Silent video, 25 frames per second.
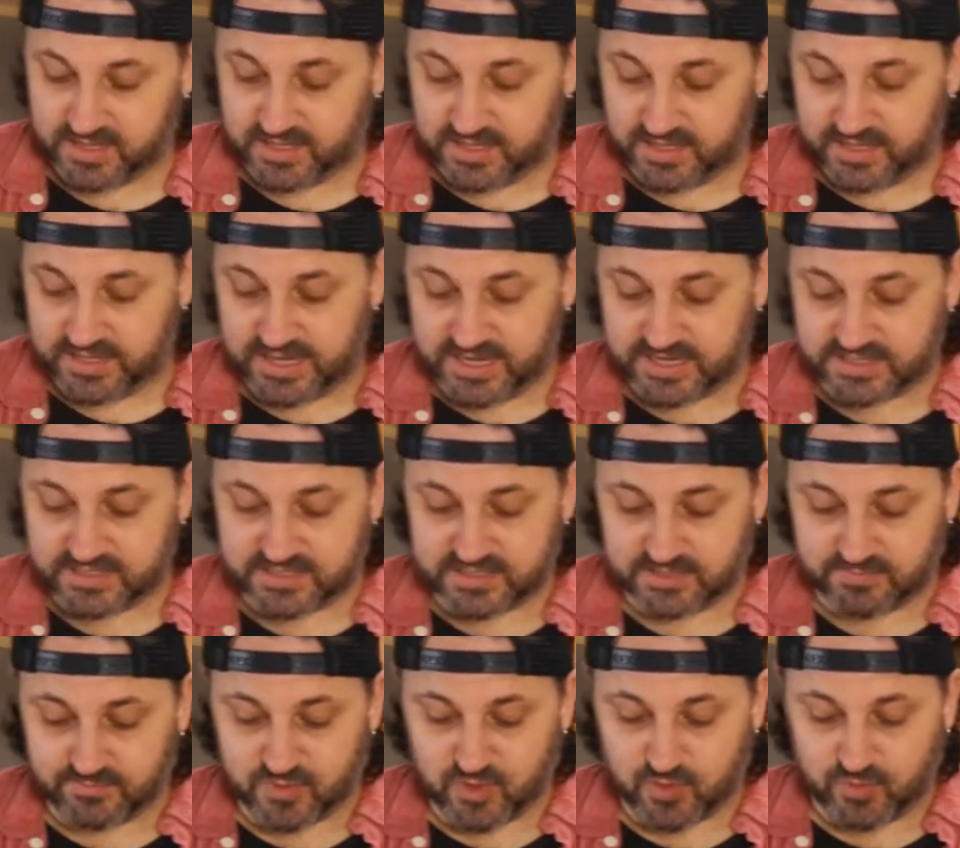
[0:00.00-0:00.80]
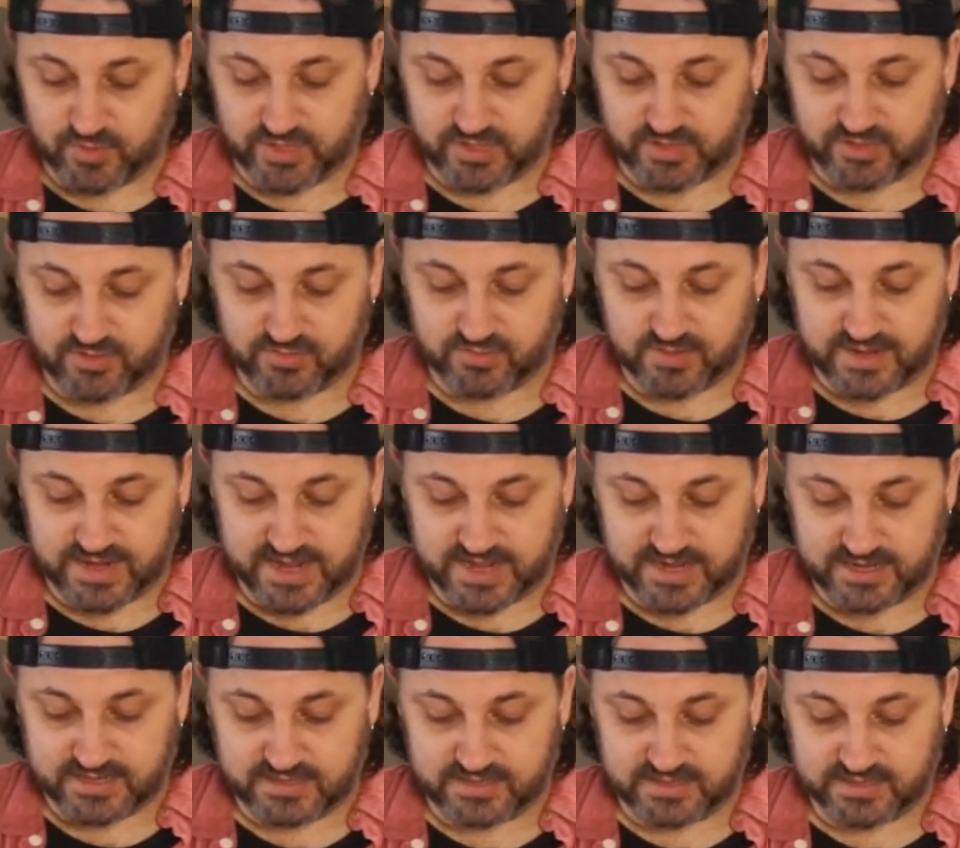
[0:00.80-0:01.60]
Next, I'm going to
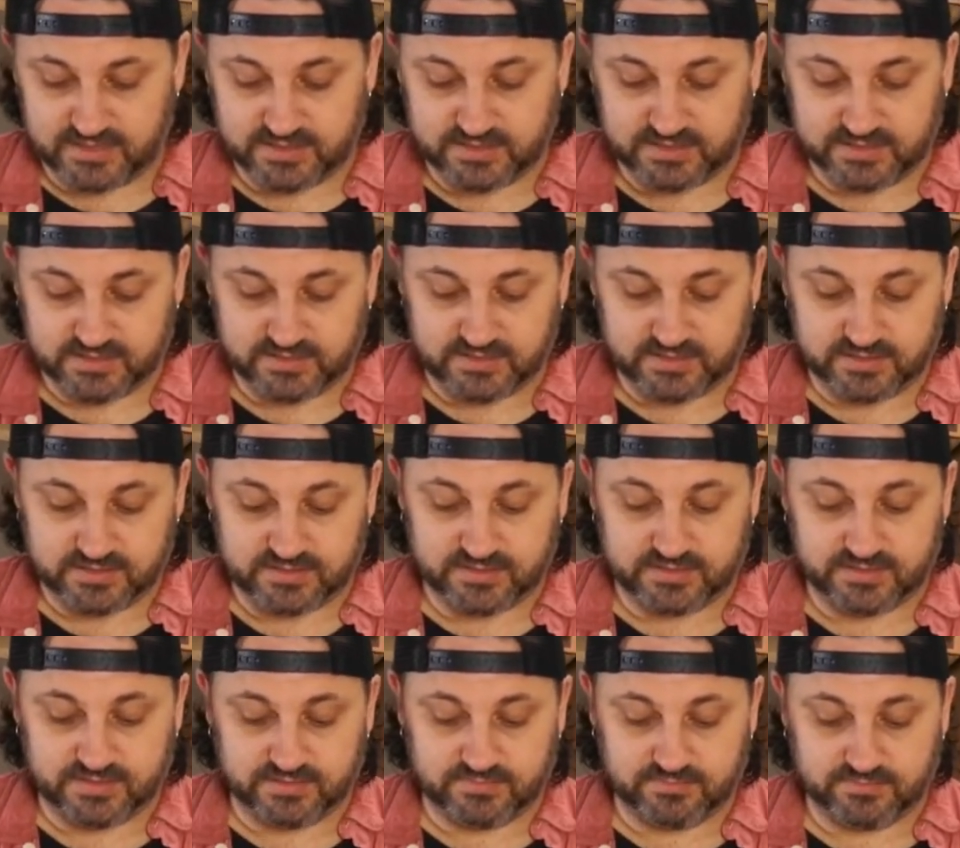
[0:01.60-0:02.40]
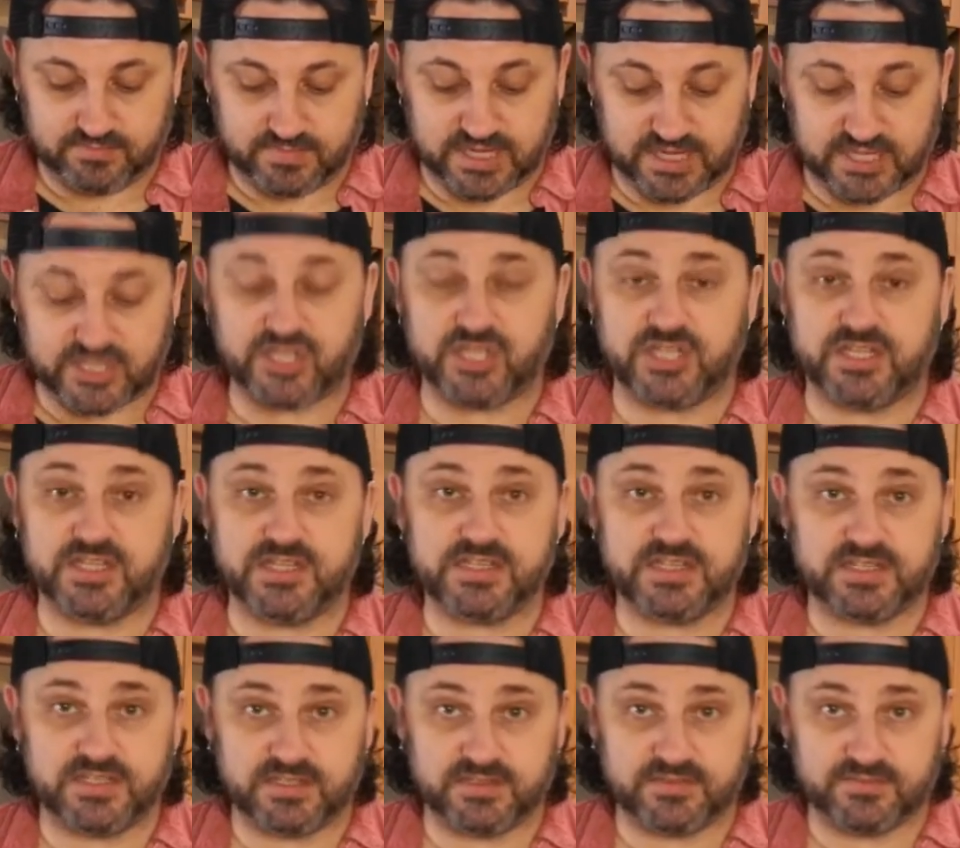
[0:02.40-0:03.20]
add my
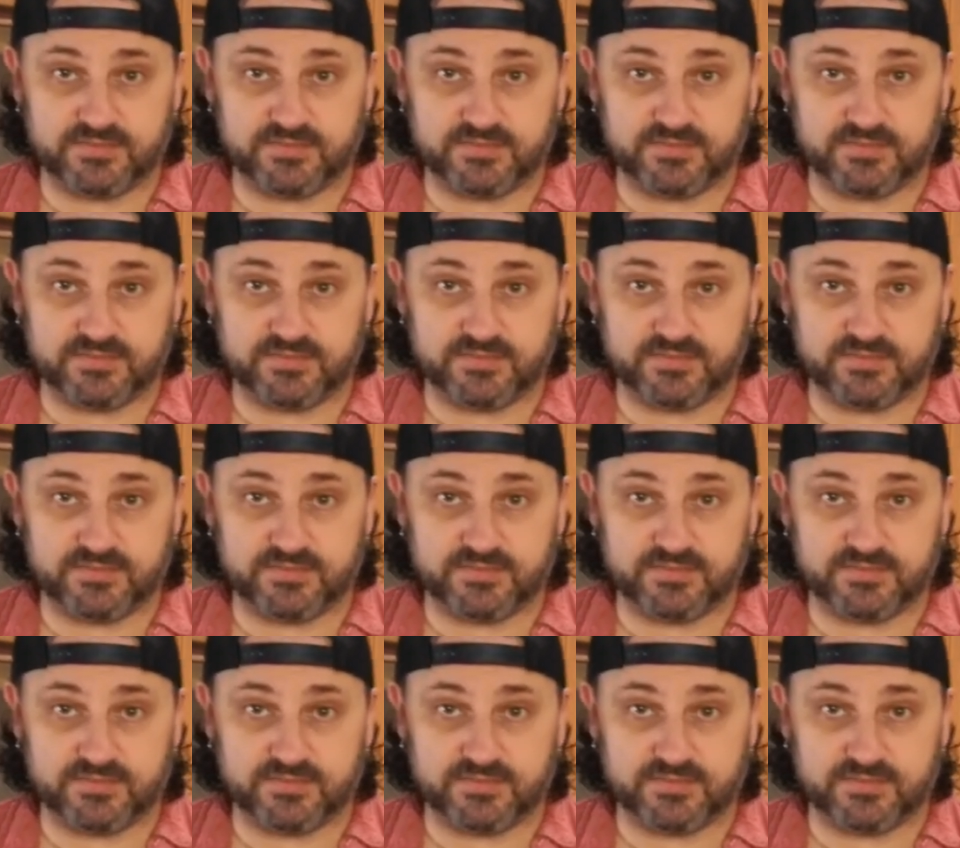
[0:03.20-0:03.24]
cheese.